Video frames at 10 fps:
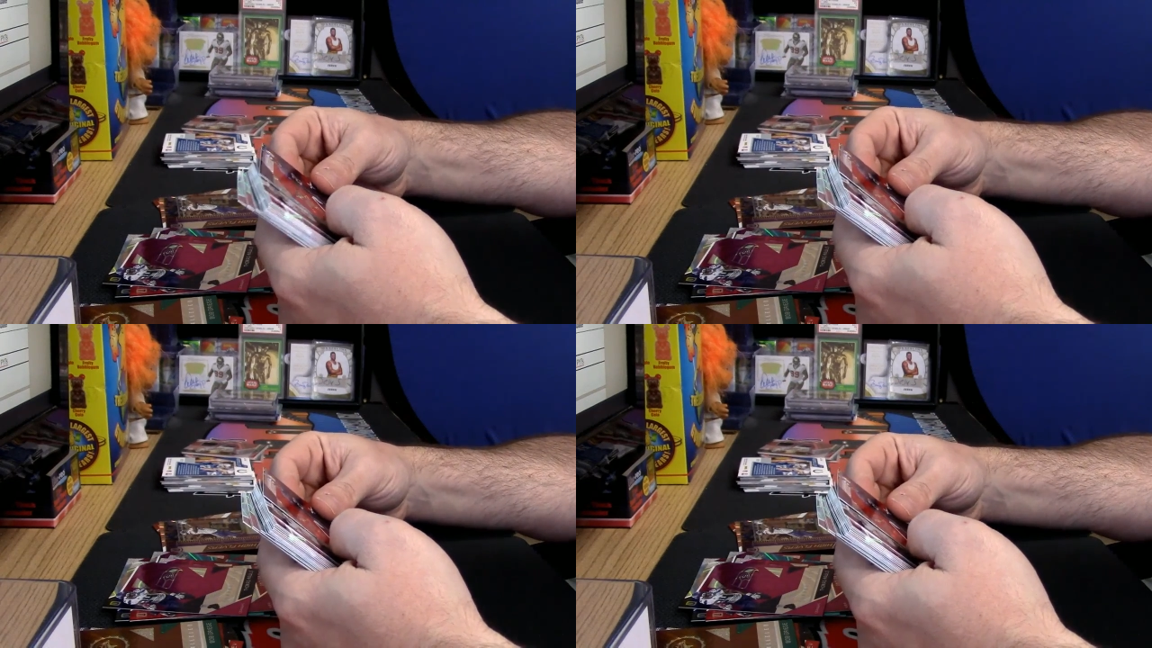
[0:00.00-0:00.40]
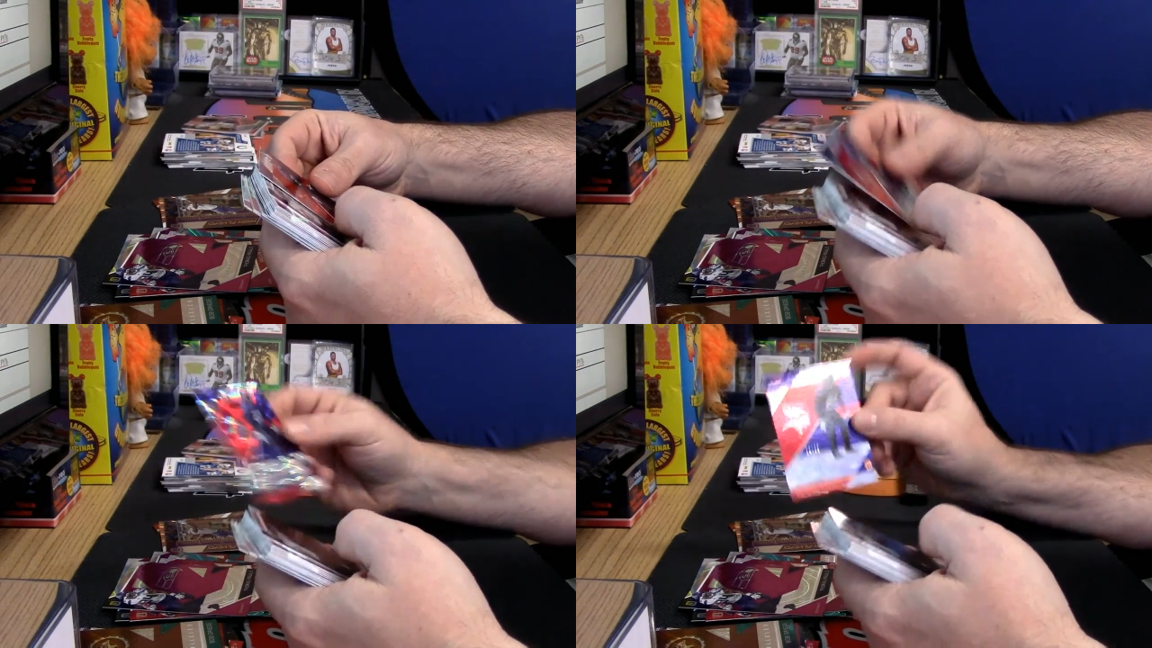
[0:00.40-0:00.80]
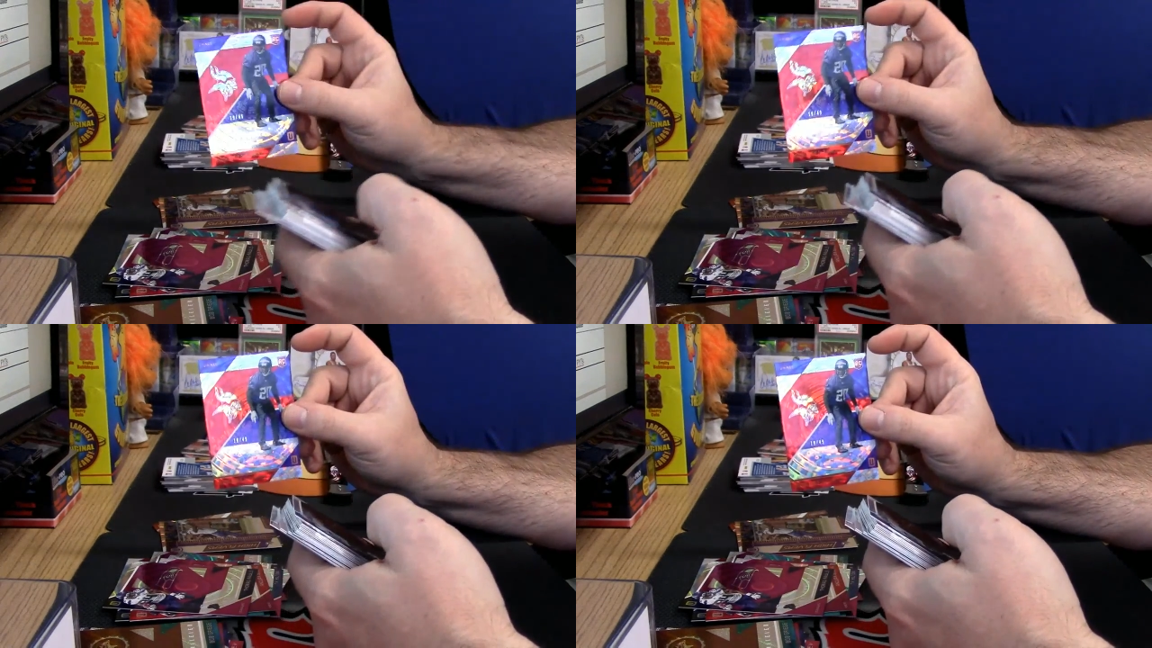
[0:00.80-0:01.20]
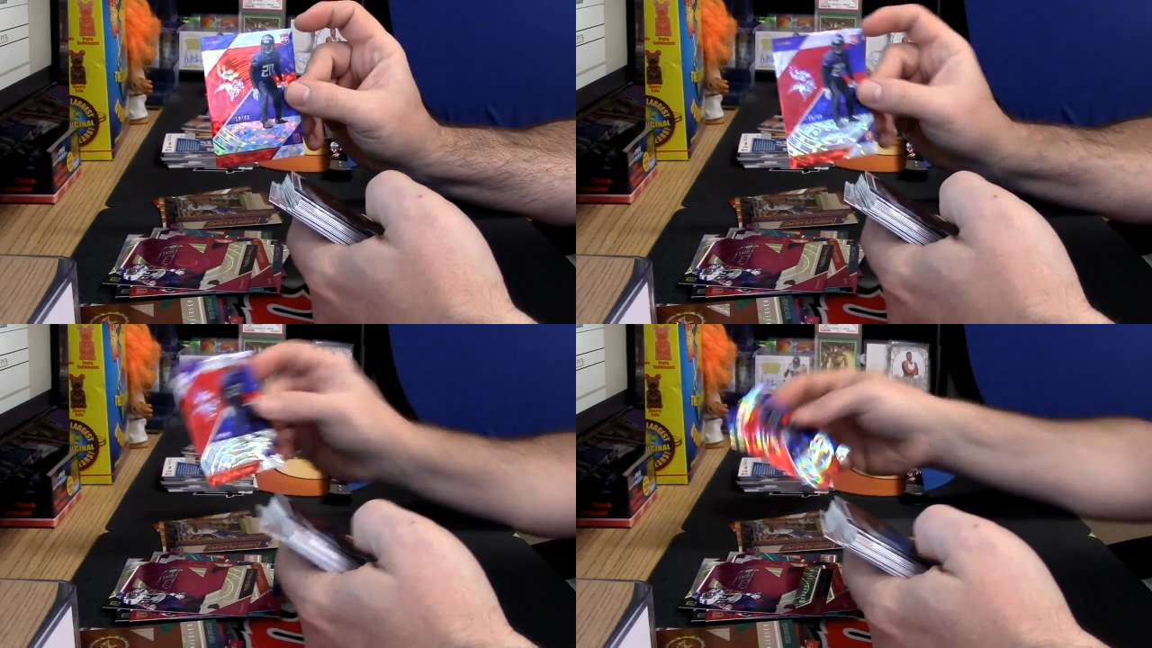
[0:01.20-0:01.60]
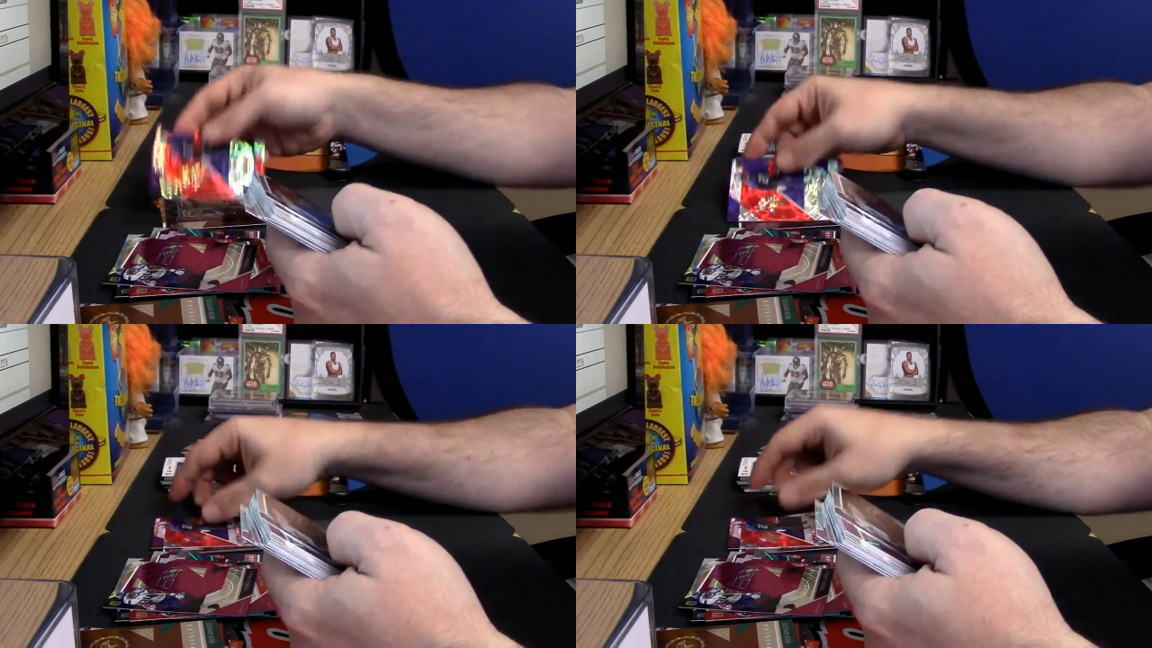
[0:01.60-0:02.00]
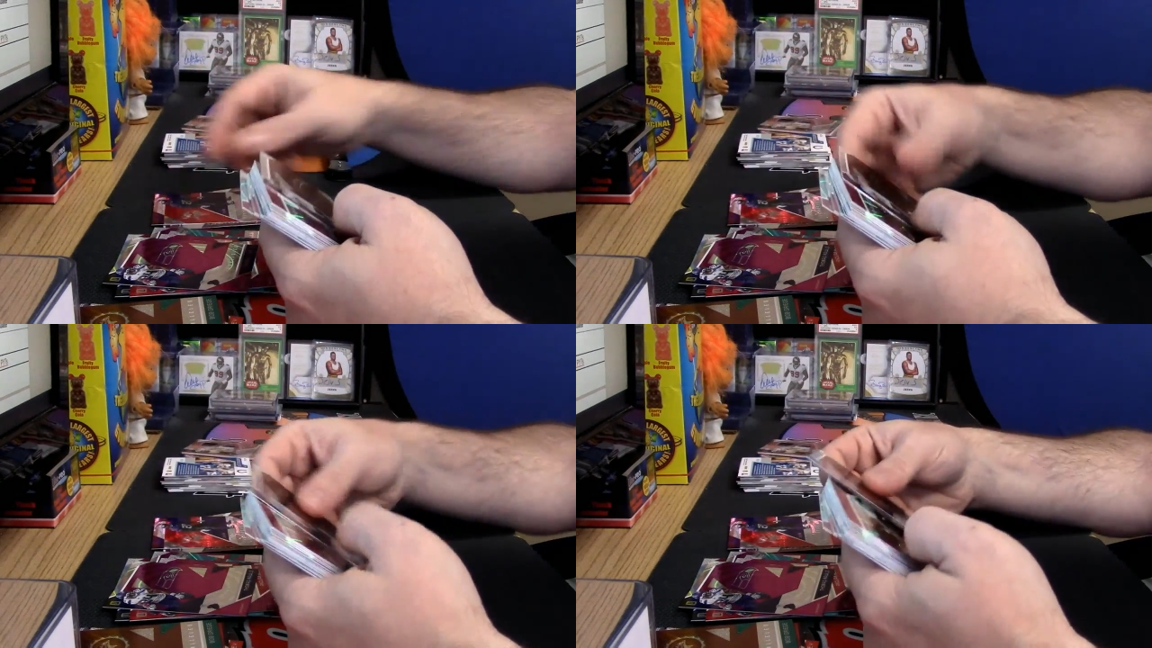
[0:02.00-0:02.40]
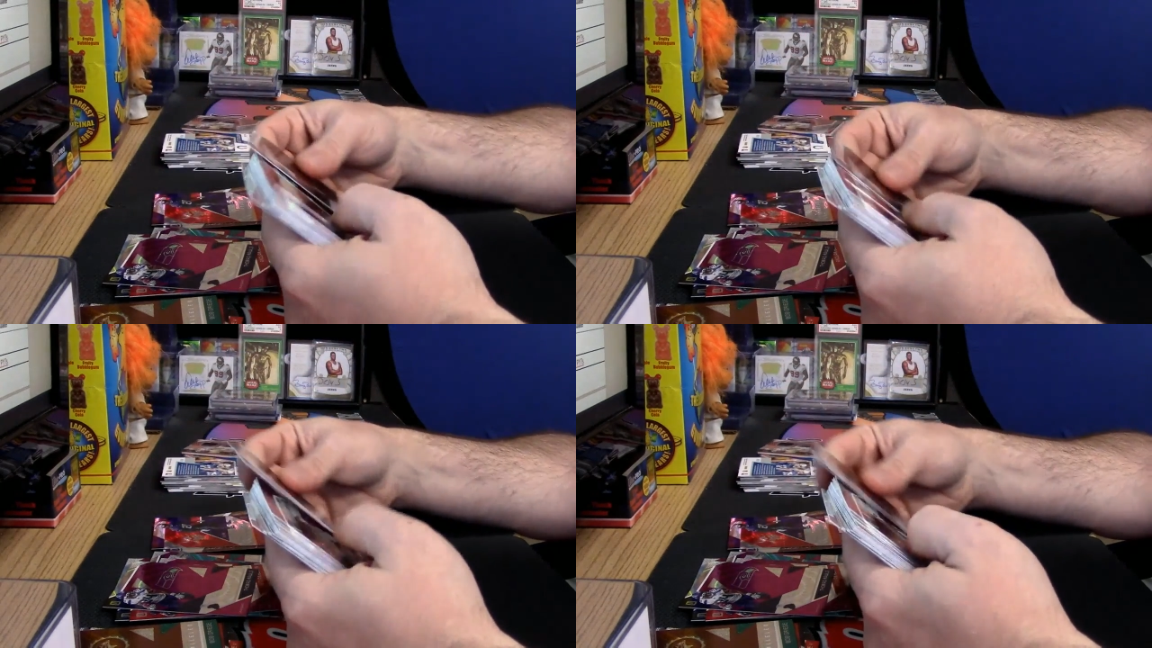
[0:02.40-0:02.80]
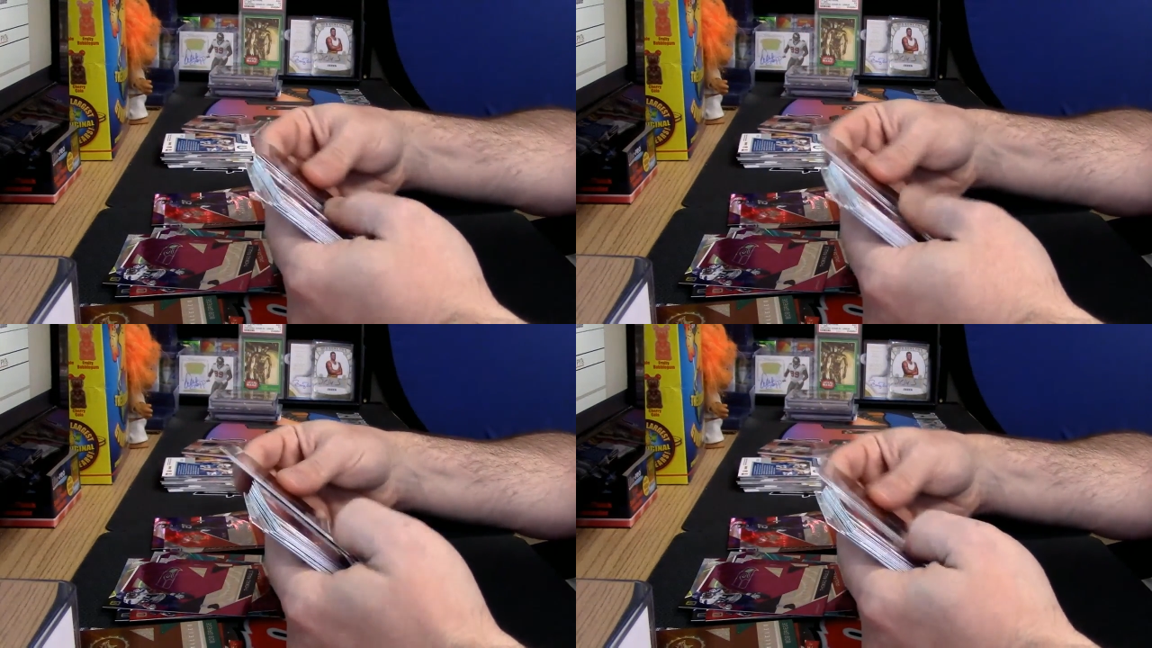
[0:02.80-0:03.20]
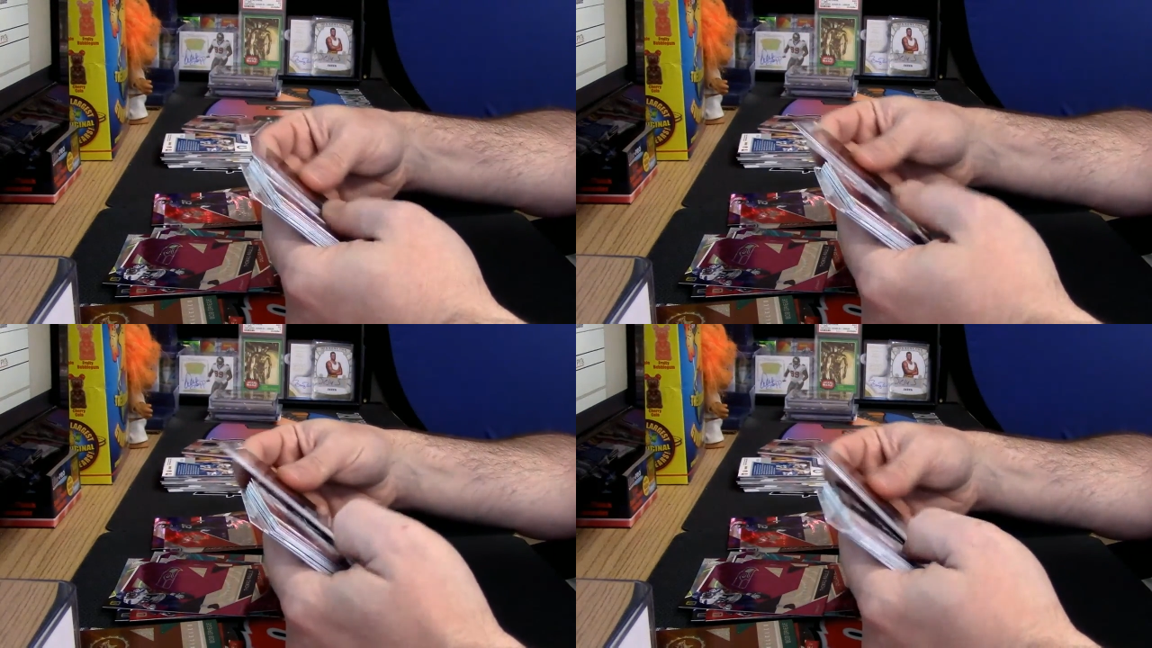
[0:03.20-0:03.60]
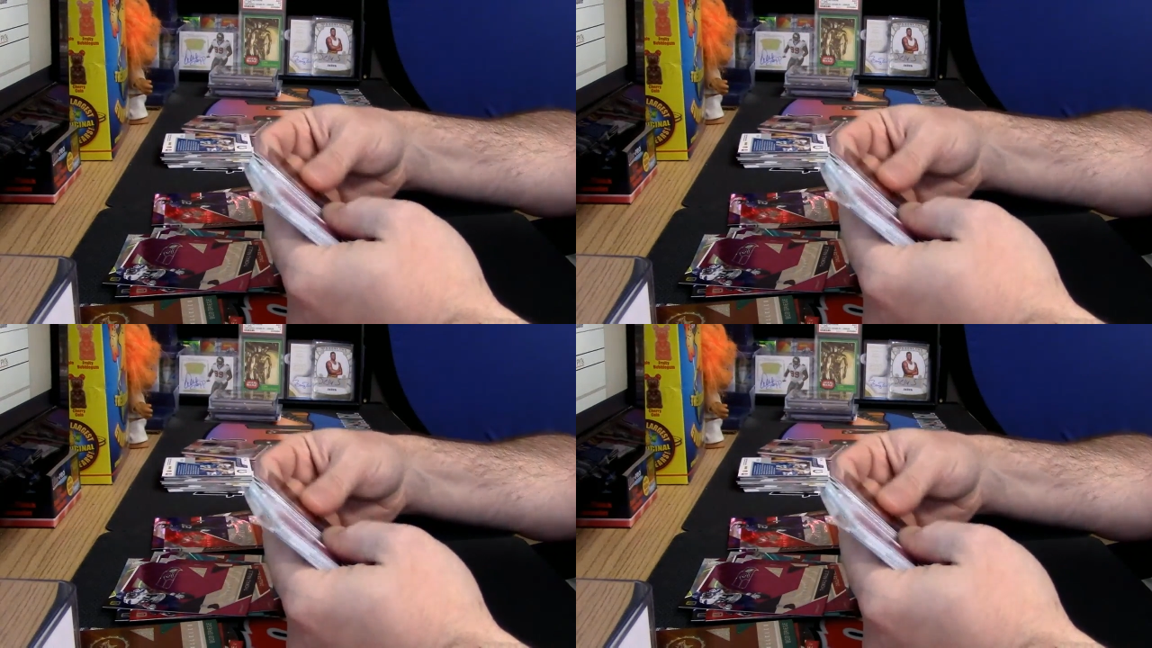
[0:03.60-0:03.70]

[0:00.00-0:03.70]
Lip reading: Nobody's mouth can be seen.